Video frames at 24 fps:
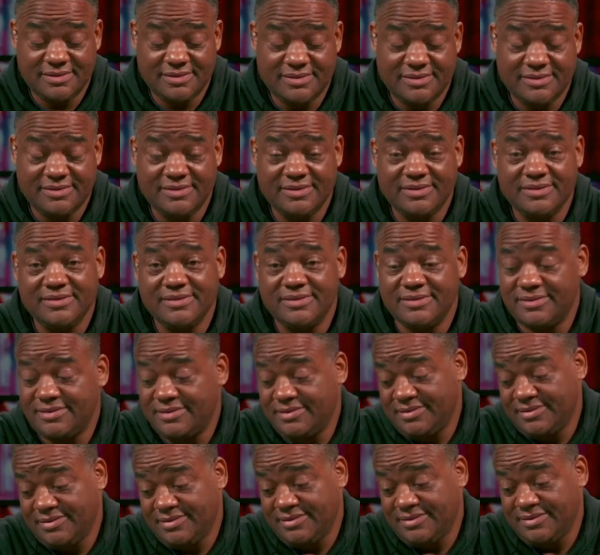
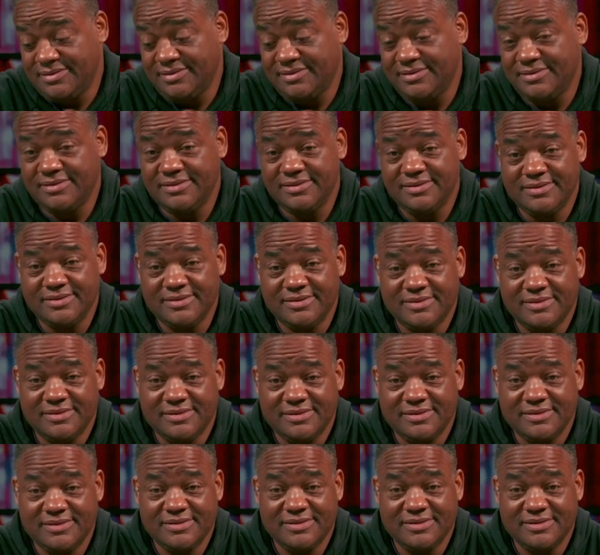
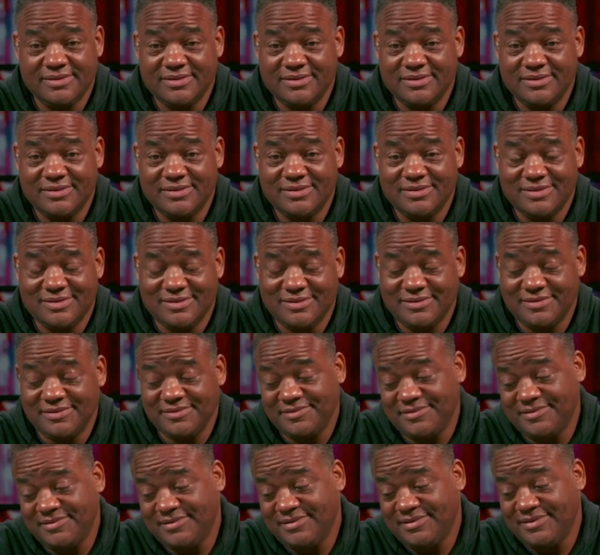
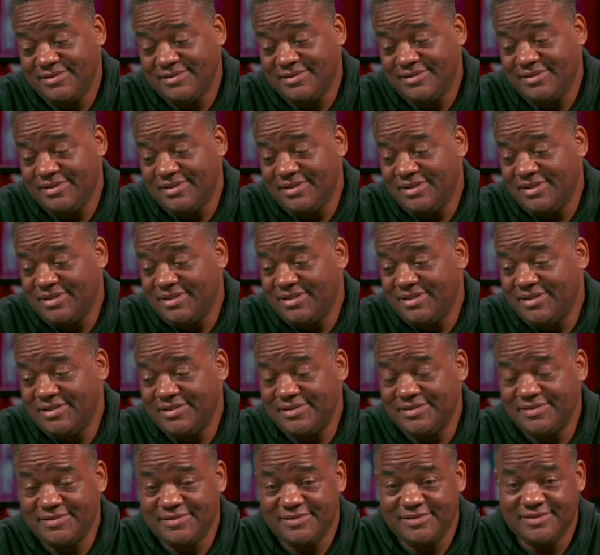
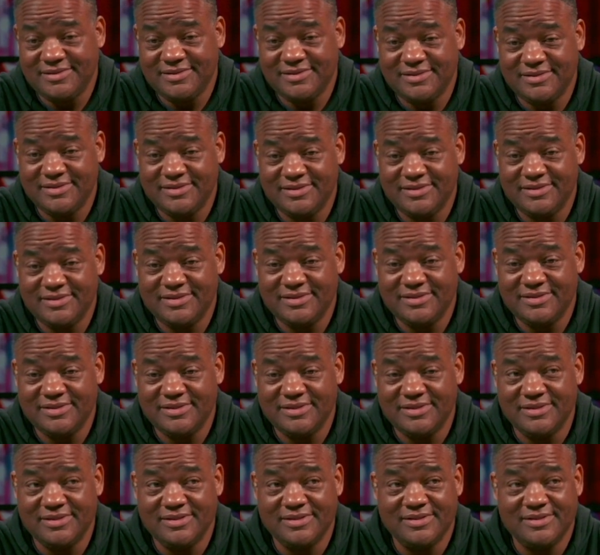
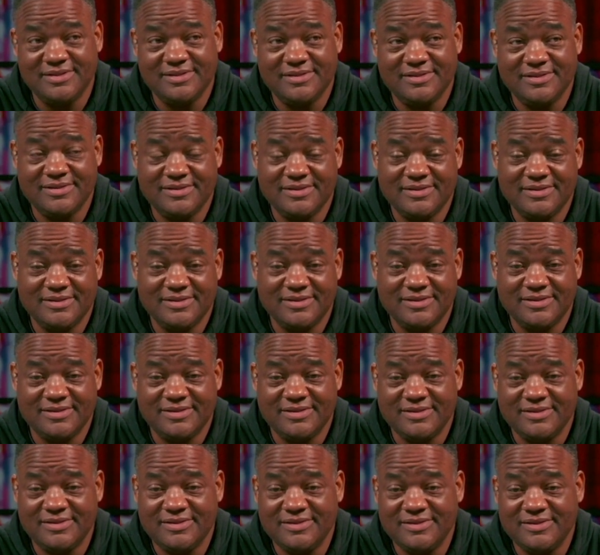
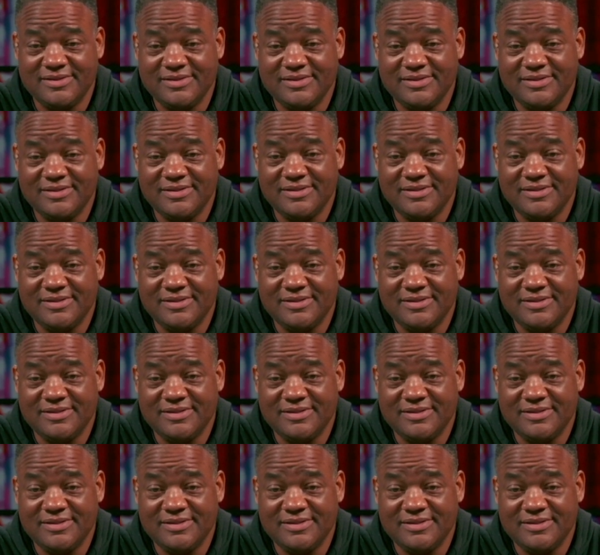The person shown says nothing.